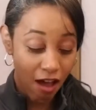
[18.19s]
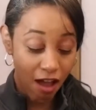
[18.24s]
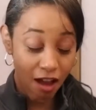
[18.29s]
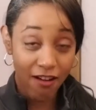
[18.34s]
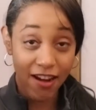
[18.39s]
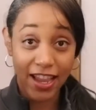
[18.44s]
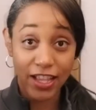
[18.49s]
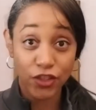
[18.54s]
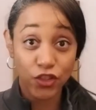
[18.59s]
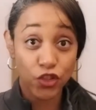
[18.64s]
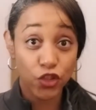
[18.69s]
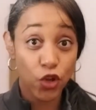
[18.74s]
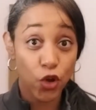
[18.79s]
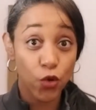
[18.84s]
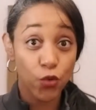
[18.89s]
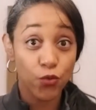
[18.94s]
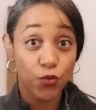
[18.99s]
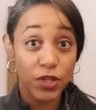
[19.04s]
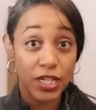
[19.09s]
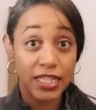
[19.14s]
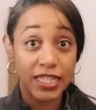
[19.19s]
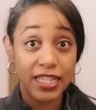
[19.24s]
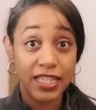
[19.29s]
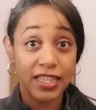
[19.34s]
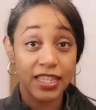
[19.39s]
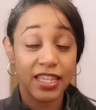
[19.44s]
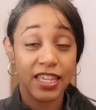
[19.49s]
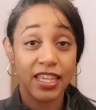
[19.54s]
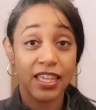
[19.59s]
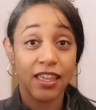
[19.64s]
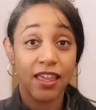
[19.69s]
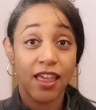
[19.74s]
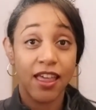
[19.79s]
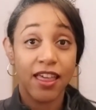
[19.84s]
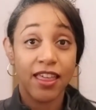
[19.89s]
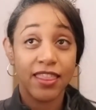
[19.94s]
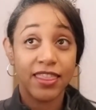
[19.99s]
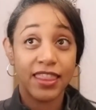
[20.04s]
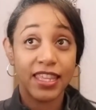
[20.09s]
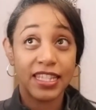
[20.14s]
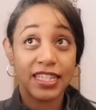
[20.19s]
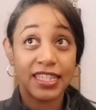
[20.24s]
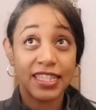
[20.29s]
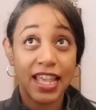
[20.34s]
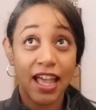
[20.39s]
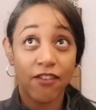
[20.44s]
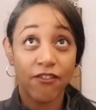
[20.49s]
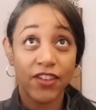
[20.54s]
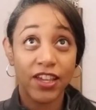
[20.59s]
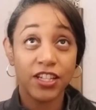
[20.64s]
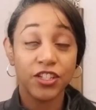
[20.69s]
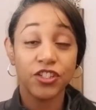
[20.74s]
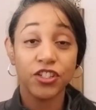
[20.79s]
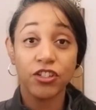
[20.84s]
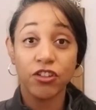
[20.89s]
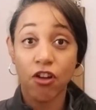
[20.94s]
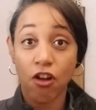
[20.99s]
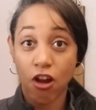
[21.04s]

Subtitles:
Alright, so recently the Salvation